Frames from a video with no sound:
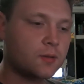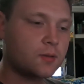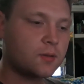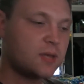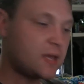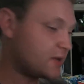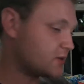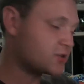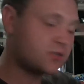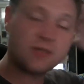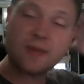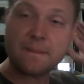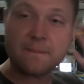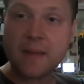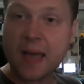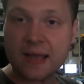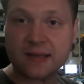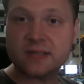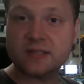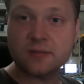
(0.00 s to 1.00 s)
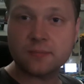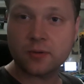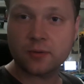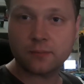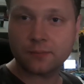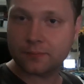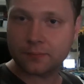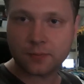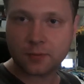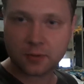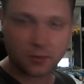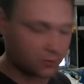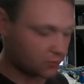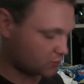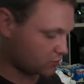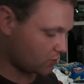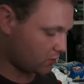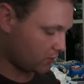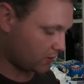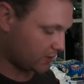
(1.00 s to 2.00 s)
just the maximum
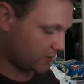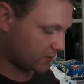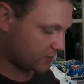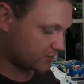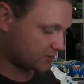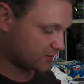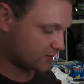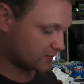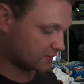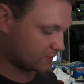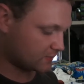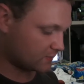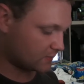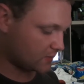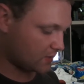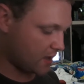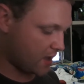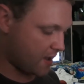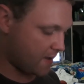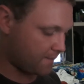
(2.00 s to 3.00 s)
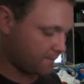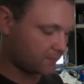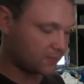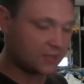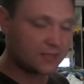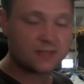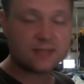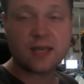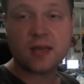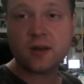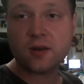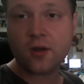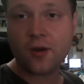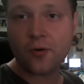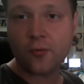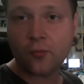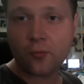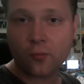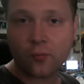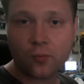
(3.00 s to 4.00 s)
controller.
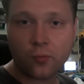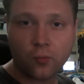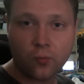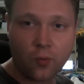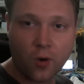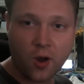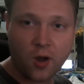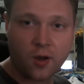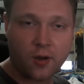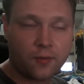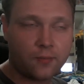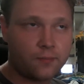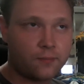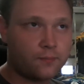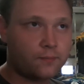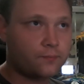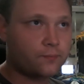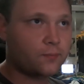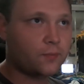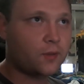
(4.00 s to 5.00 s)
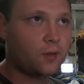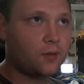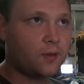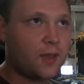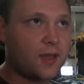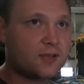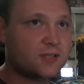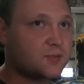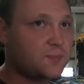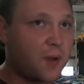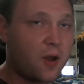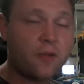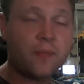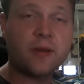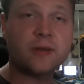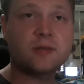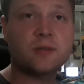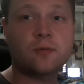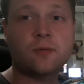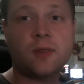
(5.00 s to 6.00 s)
Nintendo were
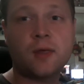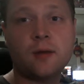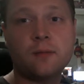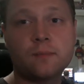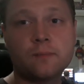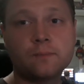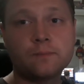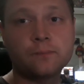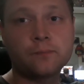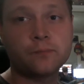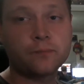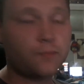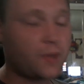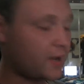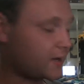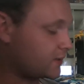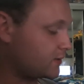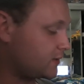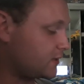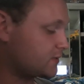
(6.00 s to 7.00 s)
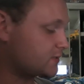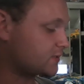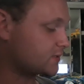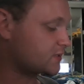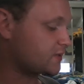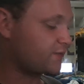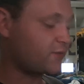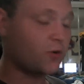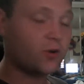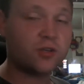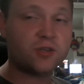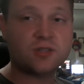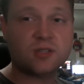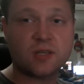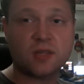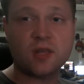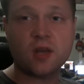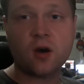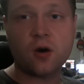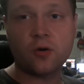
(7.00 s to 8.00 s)
experimenting with that back in the N64. You
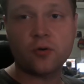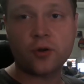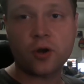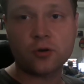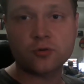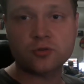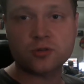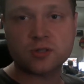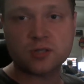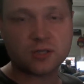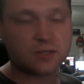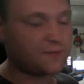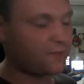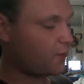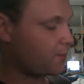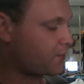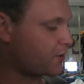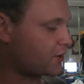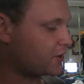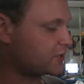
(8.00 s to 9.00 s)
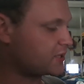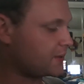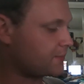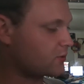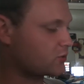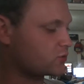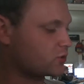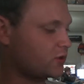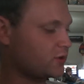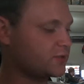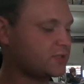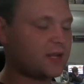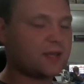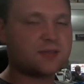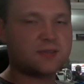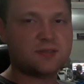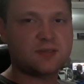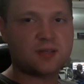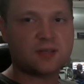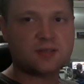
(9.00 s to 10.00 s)
see the old Ultra 64 prototype controllers that
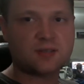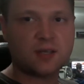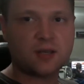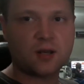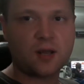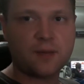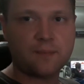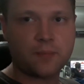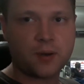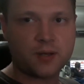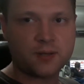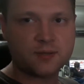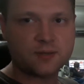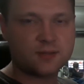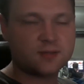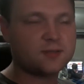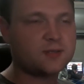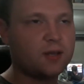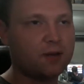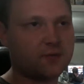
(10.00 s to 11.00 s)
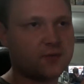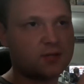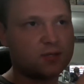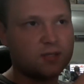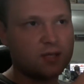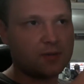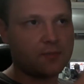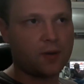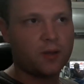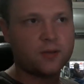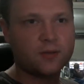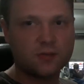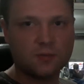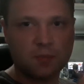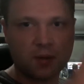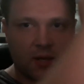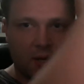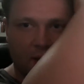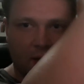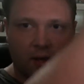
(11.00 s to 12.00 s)
has 6 inline buttons instead of the C buttons
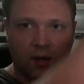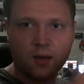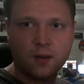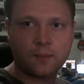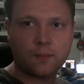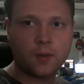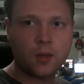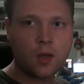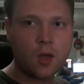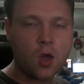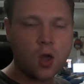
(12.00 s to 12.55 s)
being